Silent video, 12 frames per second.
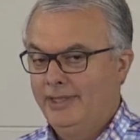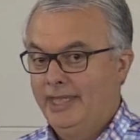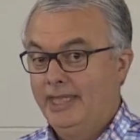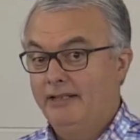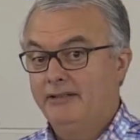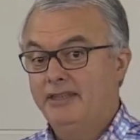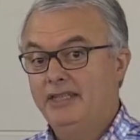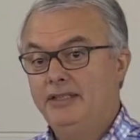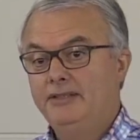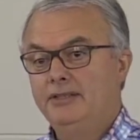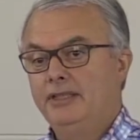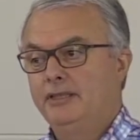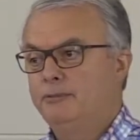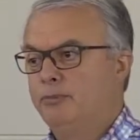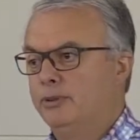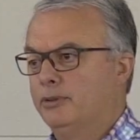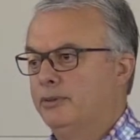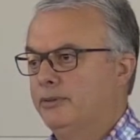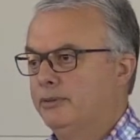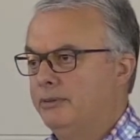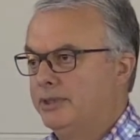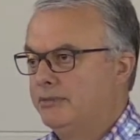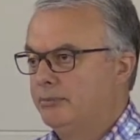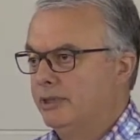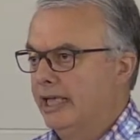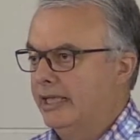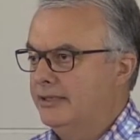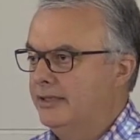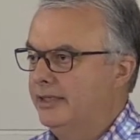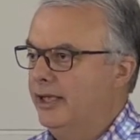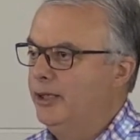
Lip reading: There are things in this book which will actually